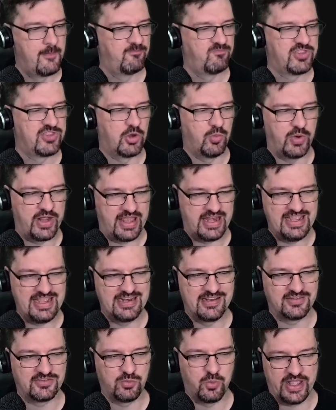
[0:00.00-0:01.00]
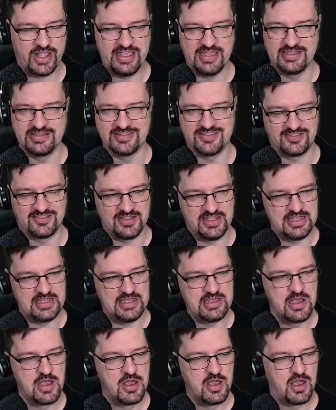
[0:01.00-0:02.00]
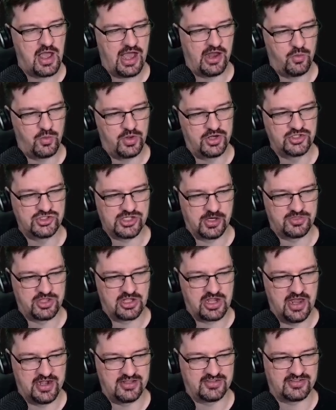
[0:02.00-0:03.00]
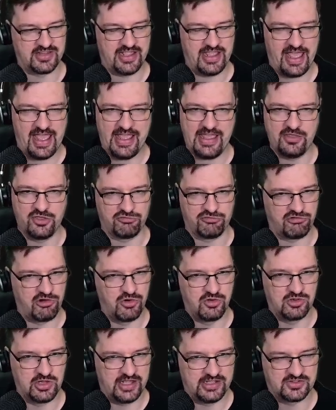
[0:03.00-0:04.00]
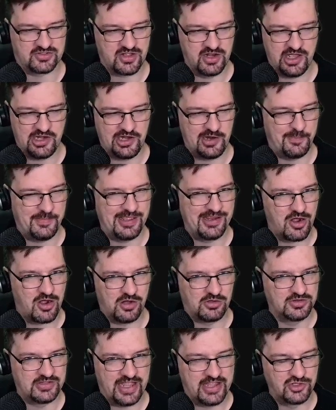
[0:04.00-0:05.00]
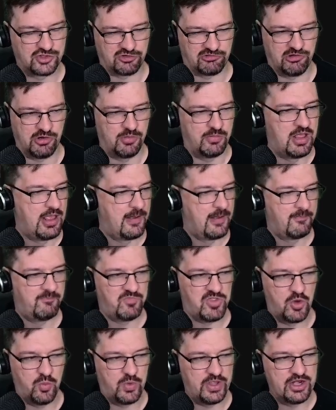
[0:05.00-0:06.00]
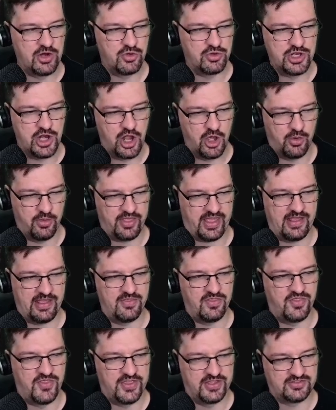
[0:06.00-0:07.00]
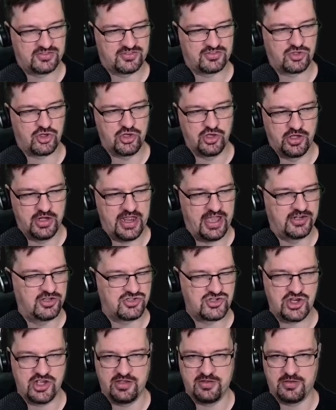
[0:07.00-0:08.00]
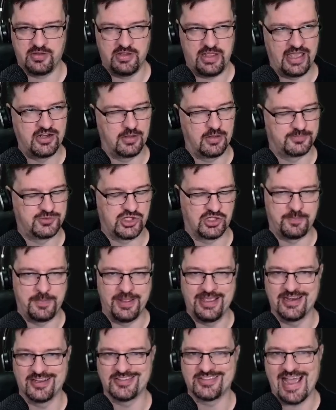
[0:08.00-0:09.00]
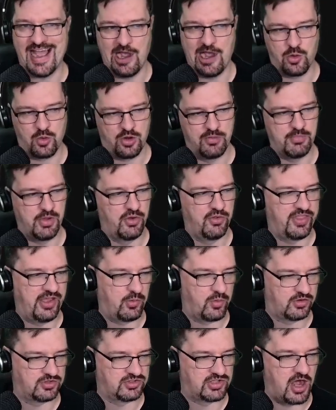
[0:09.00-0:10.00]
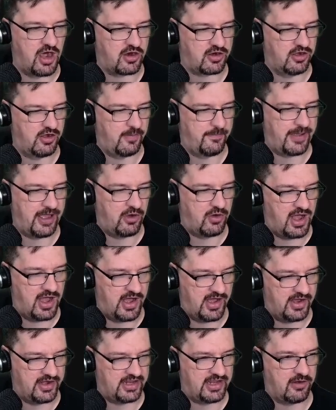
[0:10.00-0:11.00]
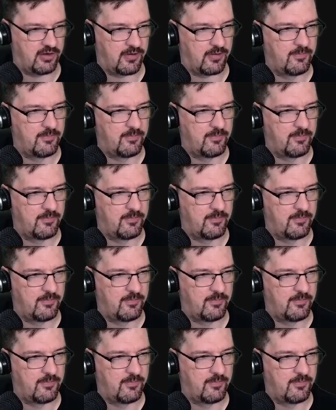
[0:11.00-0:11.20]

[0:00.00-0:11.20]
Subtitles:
We need to wait and see. I don't want to jump the gun and say, hey, the roguelike's going to end up being called Danger Room. We don't know that. This could end up just being a tower mode that we're talking about on here.